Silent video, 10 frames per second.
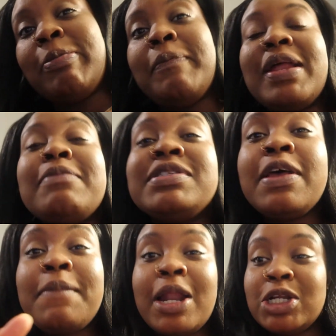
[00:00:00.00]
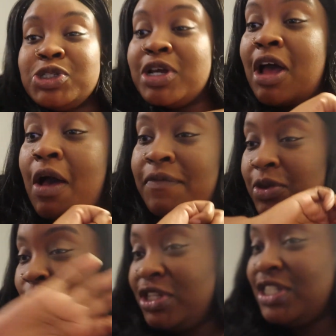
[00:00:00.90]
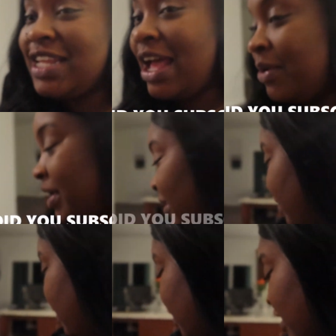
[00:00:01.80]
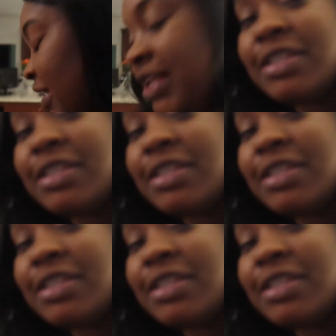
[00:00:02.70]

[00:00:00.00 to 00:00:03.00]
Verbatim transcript: but I'm still about to drink coffee, which is not gonna. help.